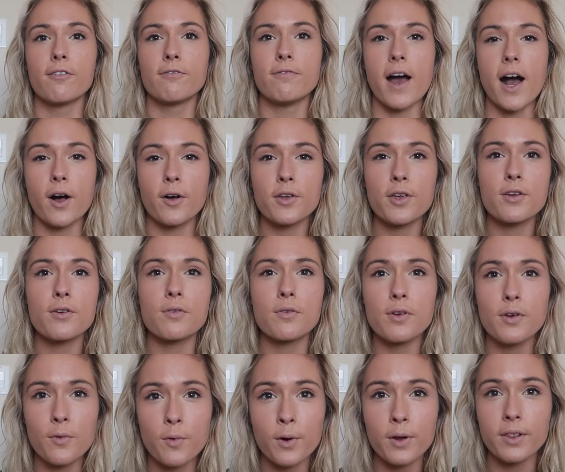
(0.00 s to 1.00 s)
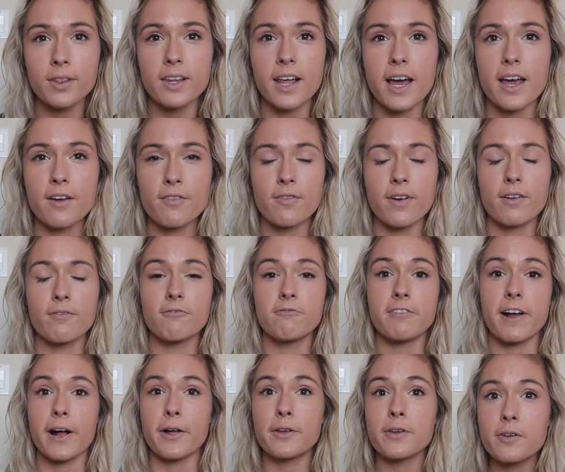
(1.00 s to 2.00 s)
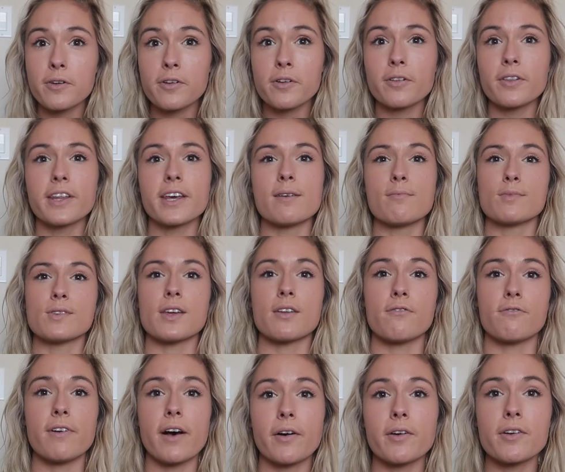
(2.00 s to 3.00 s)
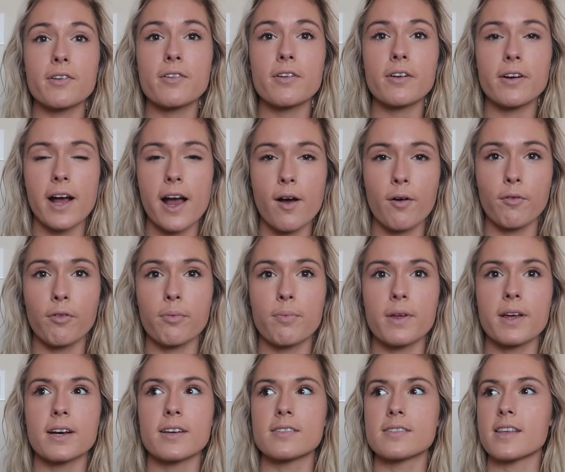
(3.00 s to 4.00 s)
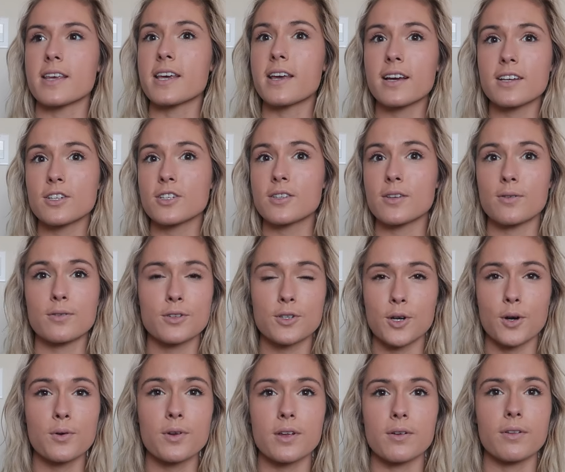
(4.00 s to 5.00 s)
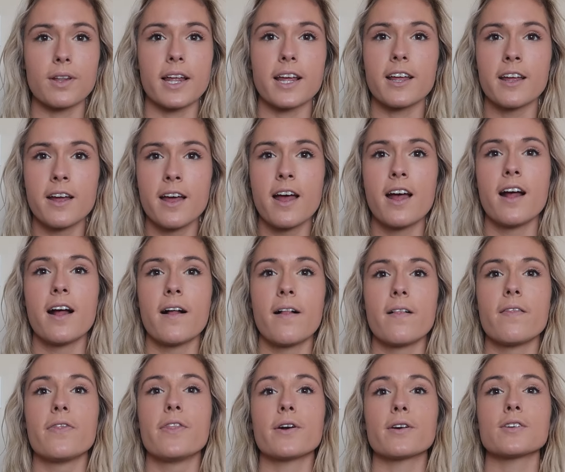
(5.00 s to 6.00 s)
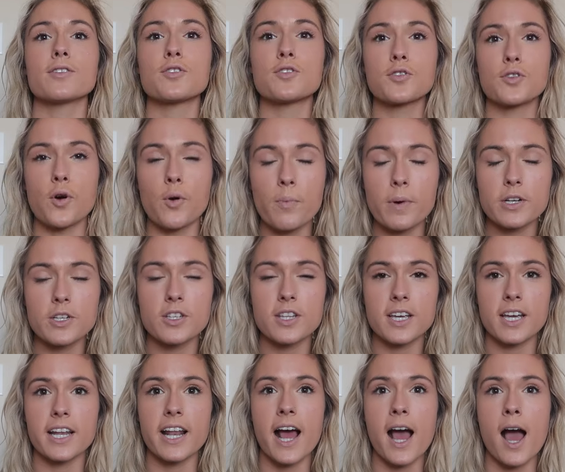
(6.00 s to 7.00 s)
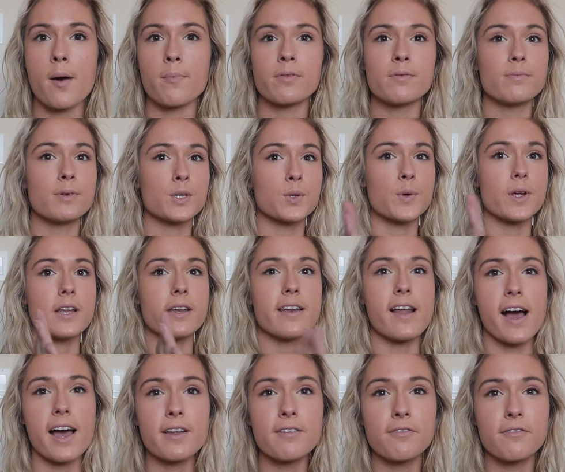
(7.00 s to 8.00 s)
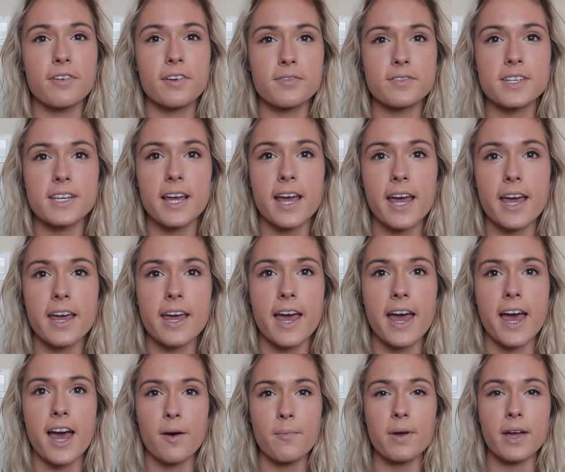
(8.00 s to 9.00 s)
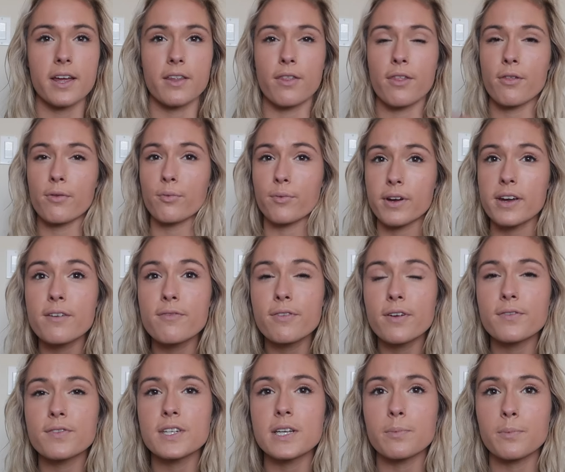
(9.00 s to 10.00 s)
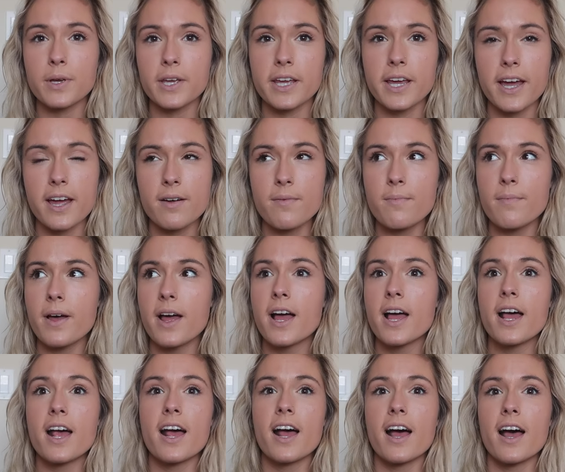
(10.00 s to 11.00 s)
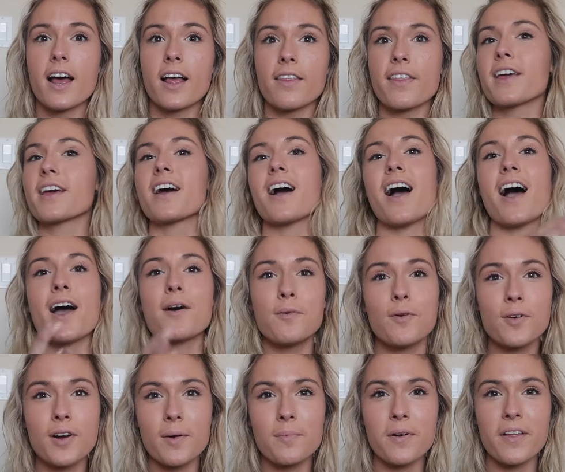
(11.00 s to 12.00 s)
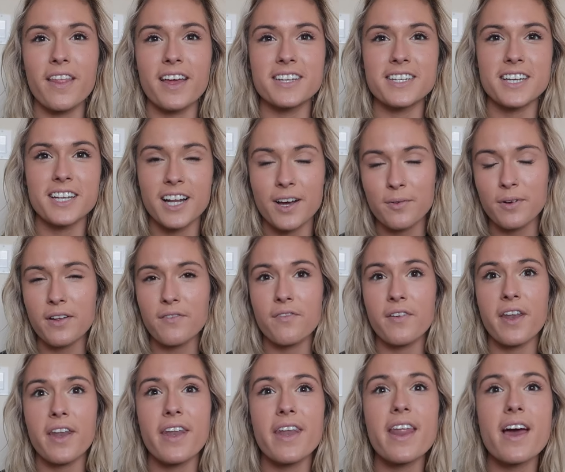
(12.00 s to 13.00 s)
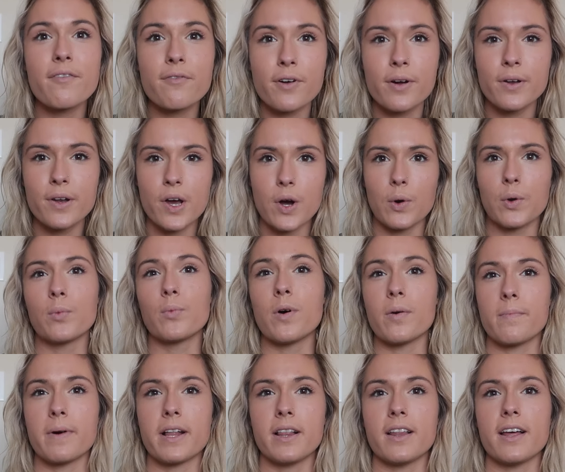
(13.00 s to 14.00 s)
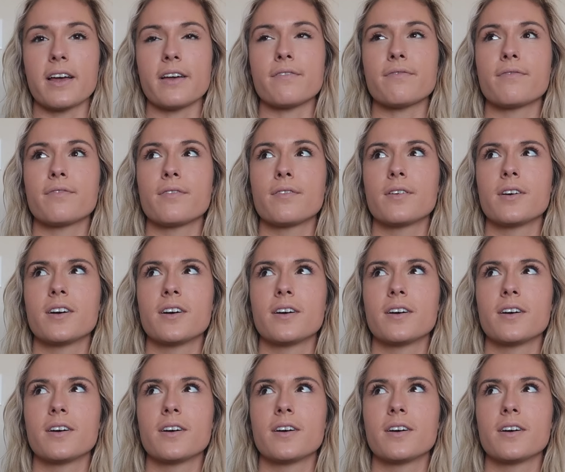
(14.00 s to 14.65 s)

value your life and value your limbs and value your health, because like I showed you, like there is so much that can happen between nine fifty a m and three fifty p m Like, I woke up on that day and I would have never known what my life